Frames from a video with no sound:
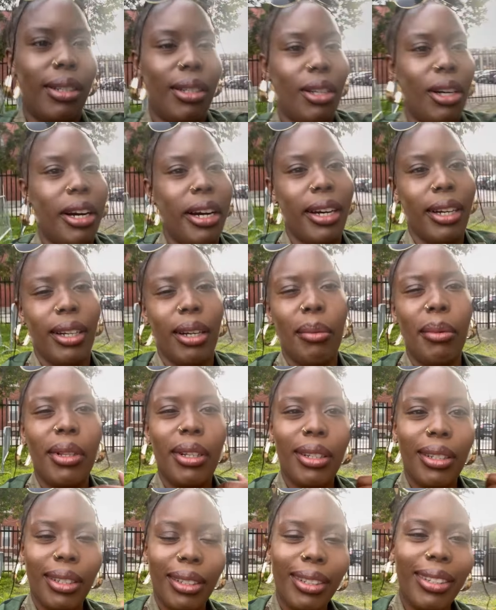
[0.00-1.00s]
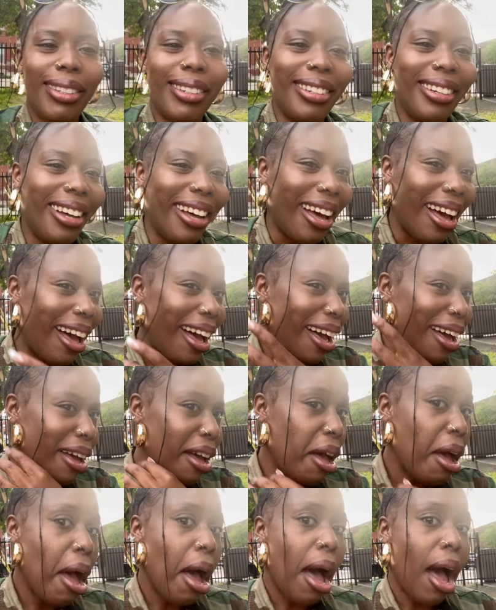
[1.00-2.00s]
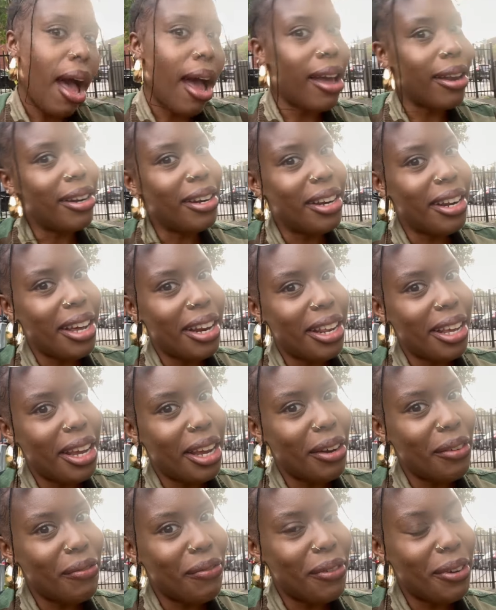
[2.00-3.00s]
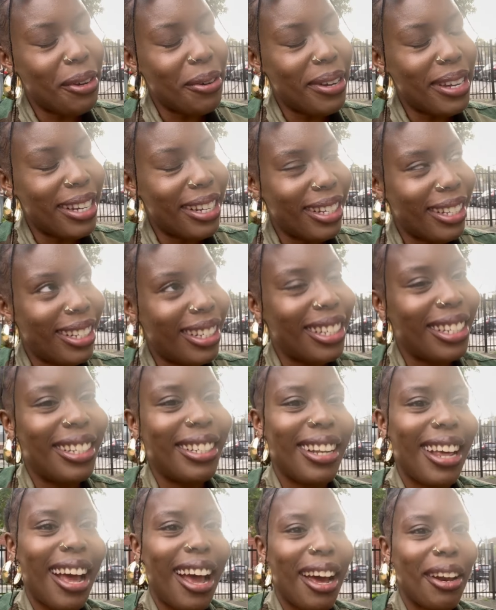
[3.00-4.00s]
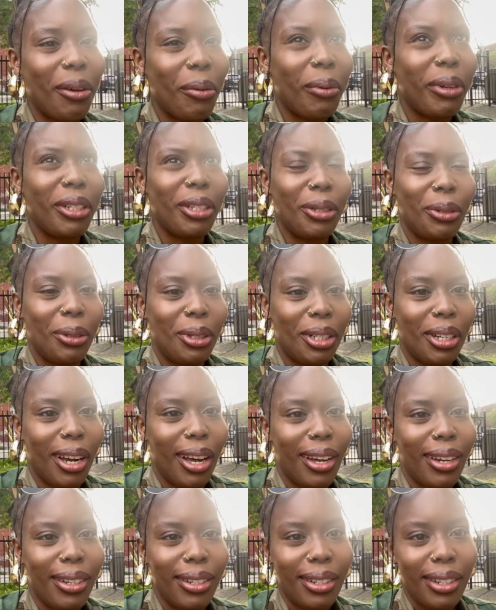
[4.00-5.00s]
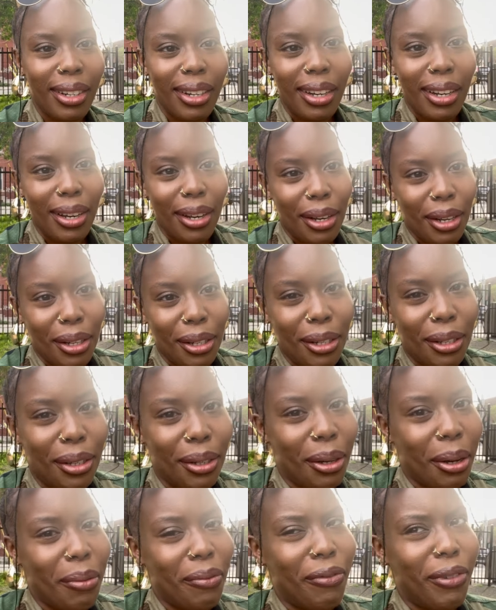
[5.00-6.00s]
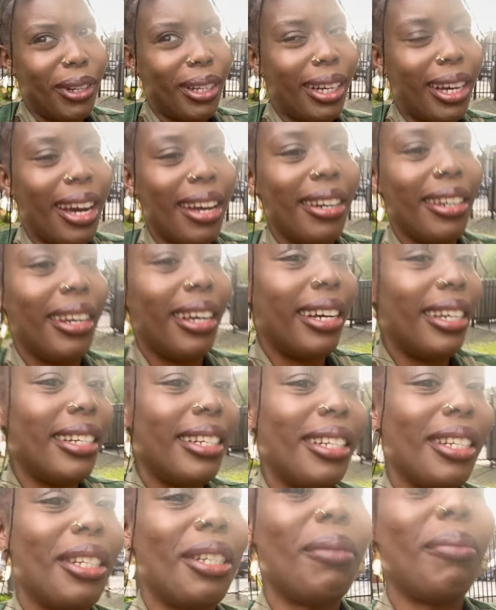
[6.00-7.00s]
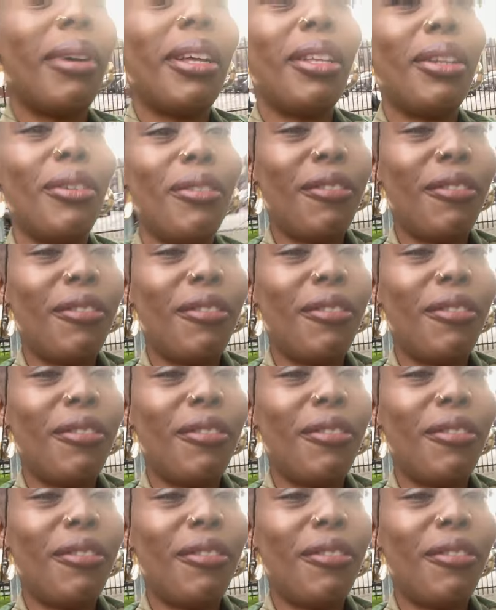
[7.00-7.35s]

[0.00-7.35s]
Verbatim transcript: sorry, I'm a little under the influence. I had a 1-2 shot, so I'm feeling kind of nice. This is my little